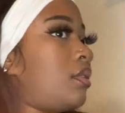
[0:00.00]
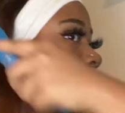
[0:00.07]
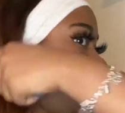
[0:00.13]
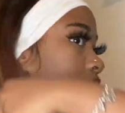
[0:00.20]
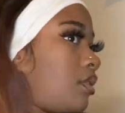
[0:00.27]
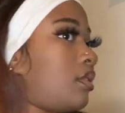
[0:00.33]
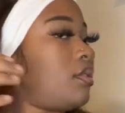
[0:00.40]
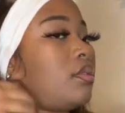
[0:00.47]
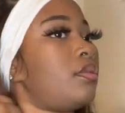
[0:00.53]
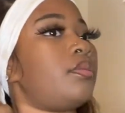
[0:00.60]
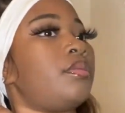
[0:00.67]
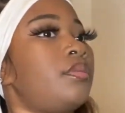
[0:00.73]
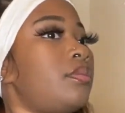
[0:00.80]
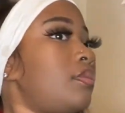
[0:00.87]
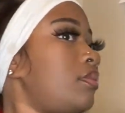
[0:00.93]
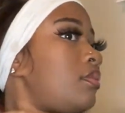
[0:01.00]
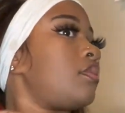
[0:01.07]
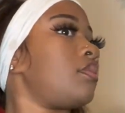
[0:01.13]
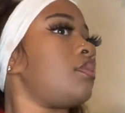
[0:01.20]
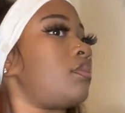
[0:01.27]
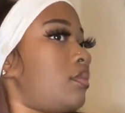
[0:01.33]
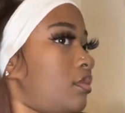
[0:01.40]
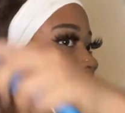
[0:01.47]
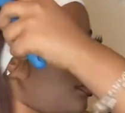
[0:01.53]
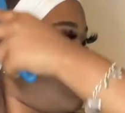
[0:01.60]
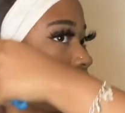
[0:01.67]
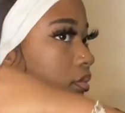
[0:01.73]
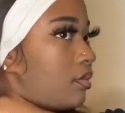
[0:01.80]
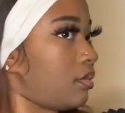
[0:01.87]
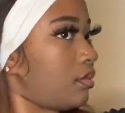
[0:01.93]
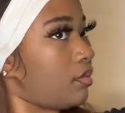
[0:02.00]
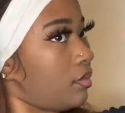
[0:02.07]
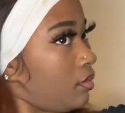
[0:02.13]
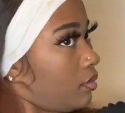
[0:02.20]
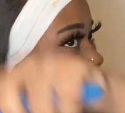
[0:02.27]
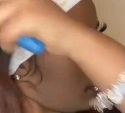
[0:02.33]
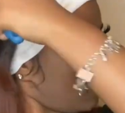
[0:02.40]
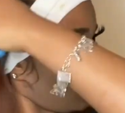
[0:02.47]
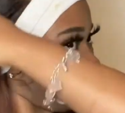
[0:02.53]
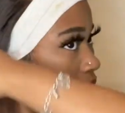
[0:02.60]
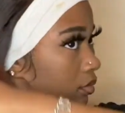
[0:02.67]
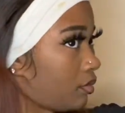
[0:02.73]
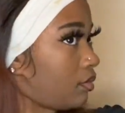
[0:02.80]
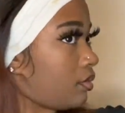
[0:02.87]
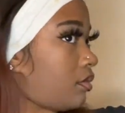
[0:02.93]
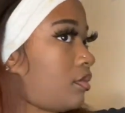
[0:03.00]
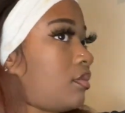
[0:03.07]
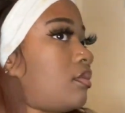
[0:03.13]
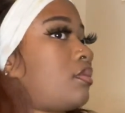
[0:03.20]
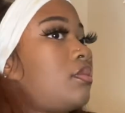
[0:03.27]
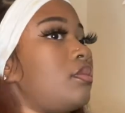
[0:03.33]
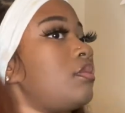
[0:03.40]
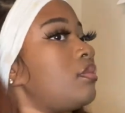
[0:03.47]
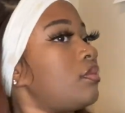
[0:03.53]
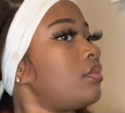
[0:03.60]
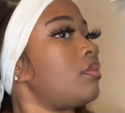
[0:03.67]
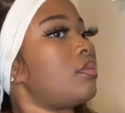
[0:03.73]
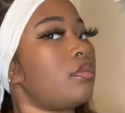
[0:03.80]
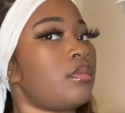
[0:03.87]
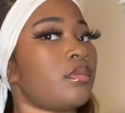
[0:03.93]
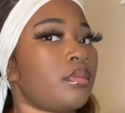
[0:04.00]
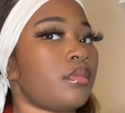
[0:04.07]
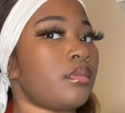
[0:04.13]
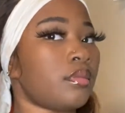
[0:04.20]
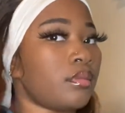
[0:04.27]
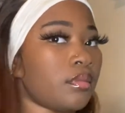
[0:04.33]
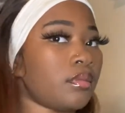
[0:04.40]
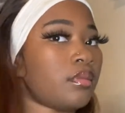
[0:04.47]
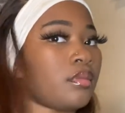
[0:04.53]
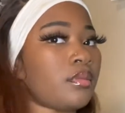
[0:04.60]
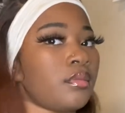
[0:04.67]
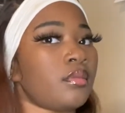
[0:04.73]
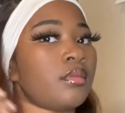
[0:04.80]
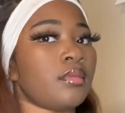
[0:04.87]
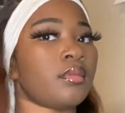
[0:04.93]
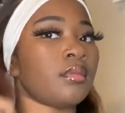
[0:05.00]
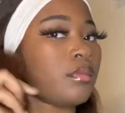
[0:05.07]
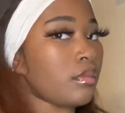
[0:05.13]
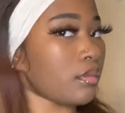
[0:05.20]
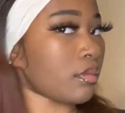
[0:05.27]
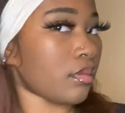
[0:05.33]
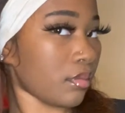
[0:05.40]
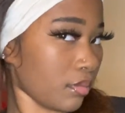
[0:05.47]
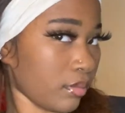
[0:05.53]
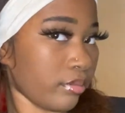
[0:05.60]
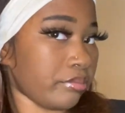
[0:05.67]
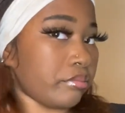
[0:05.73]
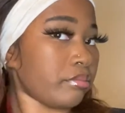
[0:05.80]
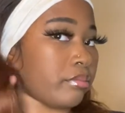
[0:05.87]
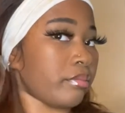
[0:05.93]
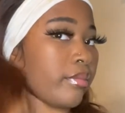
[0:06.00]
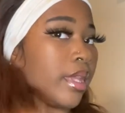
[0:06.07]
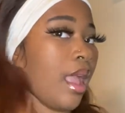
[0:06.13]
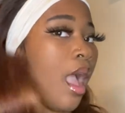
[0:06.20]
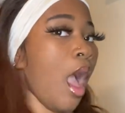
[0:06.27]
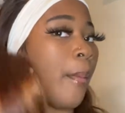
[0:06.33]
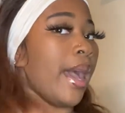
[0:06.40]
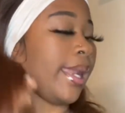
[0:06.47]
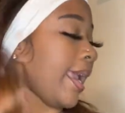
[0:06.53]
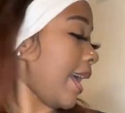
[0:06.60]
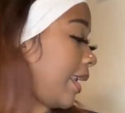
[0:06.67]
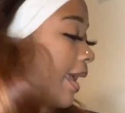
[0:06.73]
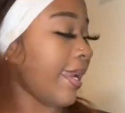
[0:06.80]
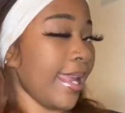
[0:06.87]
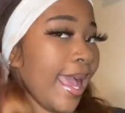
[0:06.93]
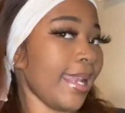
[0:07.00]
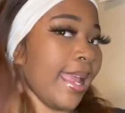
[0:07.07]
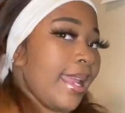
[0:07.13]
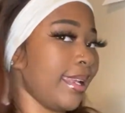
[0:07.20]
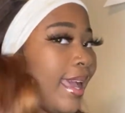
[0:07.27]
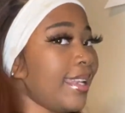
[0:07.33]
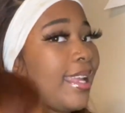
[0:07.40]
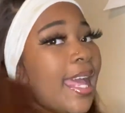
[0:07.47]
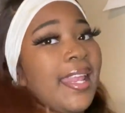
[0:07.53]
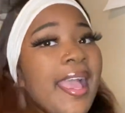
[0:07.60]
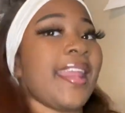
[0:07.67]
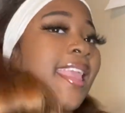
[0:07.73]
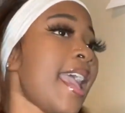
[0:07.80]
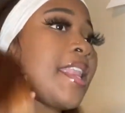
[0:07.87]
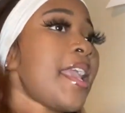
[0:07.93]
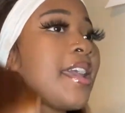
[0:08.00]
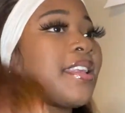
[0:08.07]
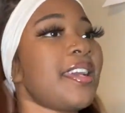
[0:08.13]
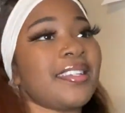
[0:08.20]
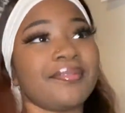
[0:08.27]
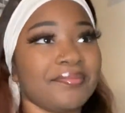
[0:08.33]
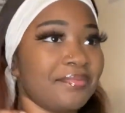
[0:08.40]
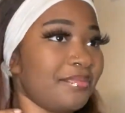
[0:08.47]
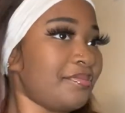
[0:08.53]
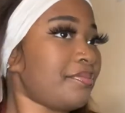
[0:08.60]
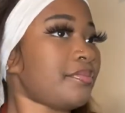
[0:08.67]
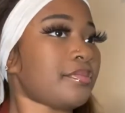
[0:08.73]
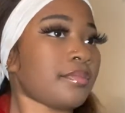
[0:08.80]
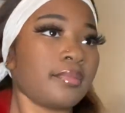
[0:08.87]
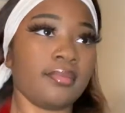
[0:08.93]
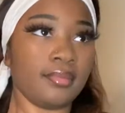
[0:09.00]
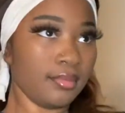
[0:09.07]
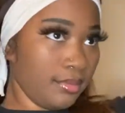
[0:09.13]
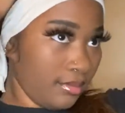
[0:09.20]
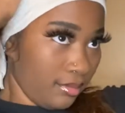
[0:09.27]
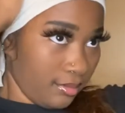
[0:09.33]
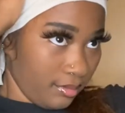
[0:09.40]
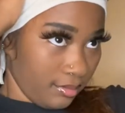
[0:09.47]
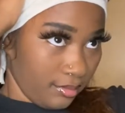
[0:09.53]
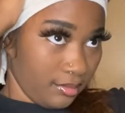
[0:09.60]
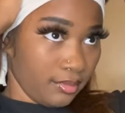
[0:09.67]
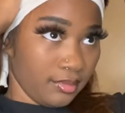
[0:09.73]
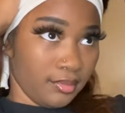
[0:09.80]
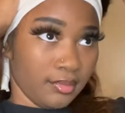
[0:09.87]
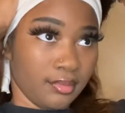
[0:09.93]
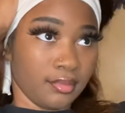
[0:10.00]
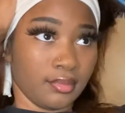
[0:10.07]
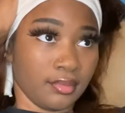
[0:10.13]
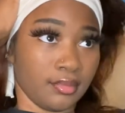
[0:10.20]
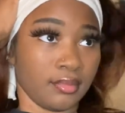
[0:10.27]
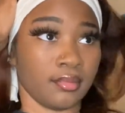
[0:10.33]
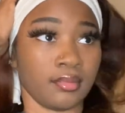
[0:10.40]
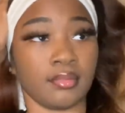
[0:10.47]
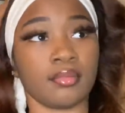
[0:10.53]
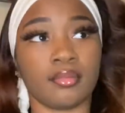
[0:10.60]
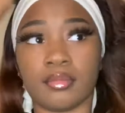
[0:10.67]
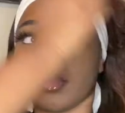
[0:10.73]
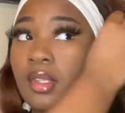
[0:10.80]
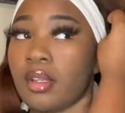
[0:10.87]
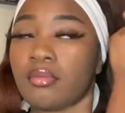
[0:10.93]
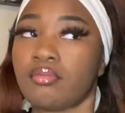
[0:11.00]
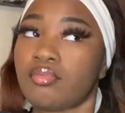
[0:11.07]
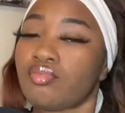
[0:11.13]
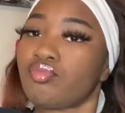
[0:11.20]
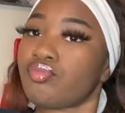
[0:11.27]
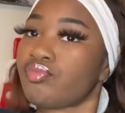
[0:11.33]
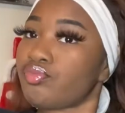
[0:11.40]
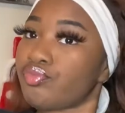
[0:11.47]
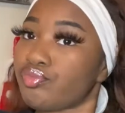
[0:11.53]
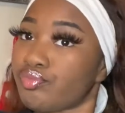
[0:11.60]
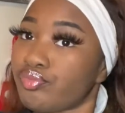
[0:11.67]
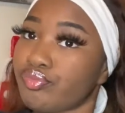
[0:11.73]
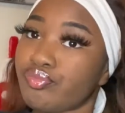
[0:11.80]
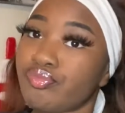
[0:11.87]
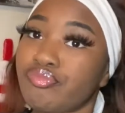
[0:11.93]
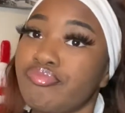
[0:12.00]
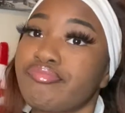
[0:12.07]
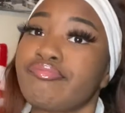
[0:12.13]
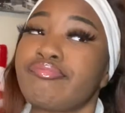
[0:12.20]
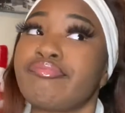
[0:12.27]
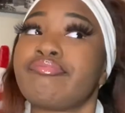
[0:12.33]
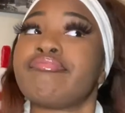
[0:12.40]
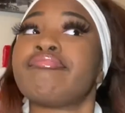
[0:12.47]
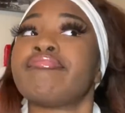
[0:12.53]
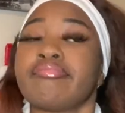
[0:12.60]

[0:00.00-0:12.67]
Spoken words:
to do much today. But let me know in the comments down below if y'all want to see me do different styles with my frontal wigs. I feel like that'll be a fun video. So